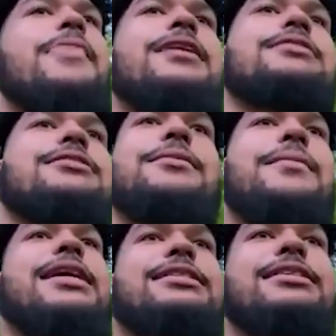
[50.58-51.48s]
it's just
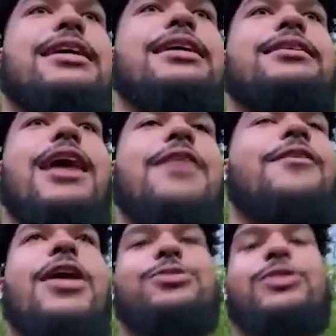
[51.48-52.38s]
amazing. And I've
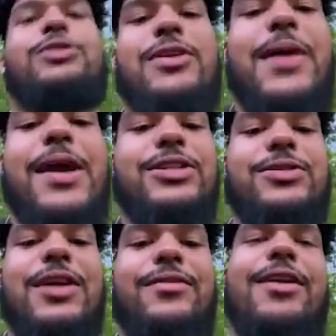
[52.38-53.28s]
always rooted for the Bengals
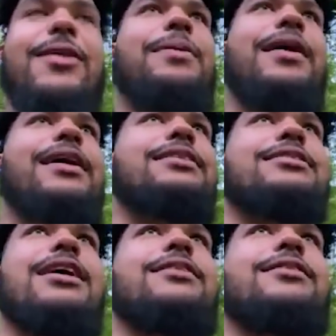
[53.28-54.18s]
whenever they're playing, just,
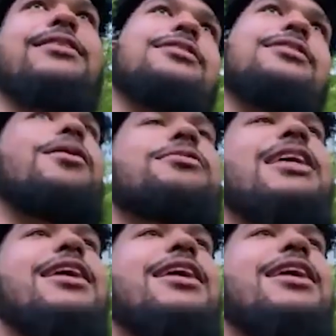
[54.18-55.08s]
like, because they're my
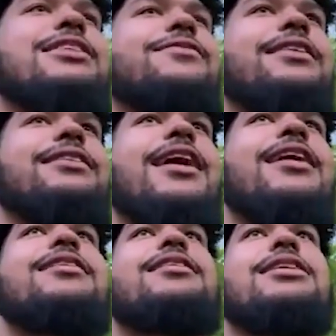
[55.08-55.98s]
hometown team and stuff like that.
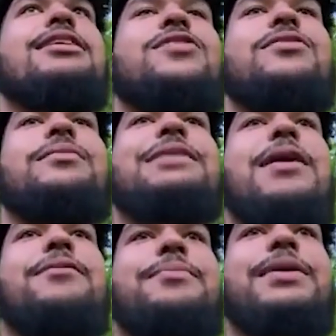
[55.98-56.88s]
And so for me to be
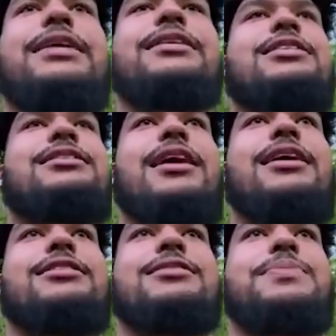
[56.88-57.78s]
able to be in this,
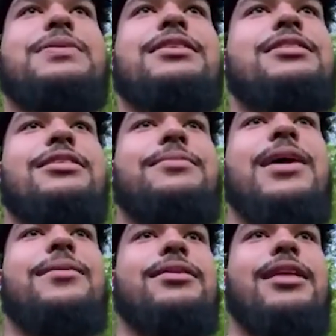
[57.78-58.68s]
like, just position to be
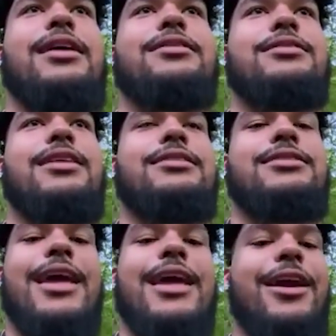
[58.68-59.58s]
able to, like, just, like,
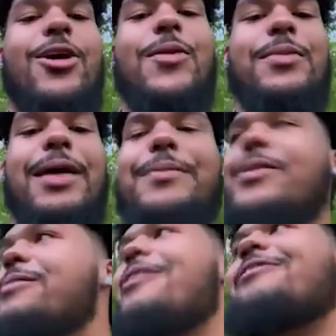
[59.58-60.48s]
stay home and, like, be
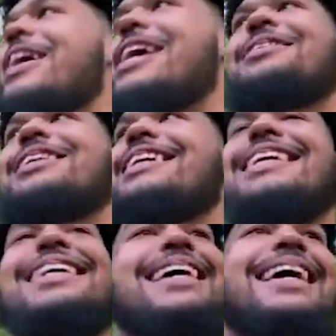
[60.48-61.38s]
with my family
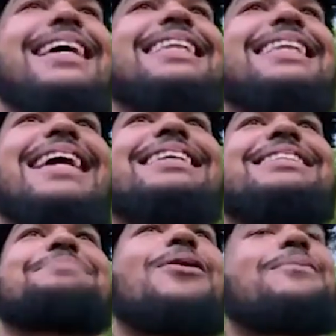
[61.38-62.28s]
and, like,
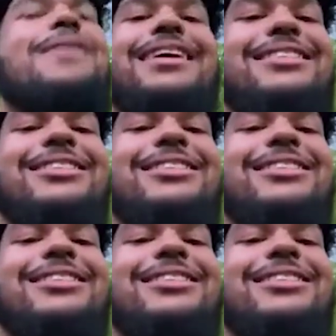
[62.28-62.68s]
just pour back into the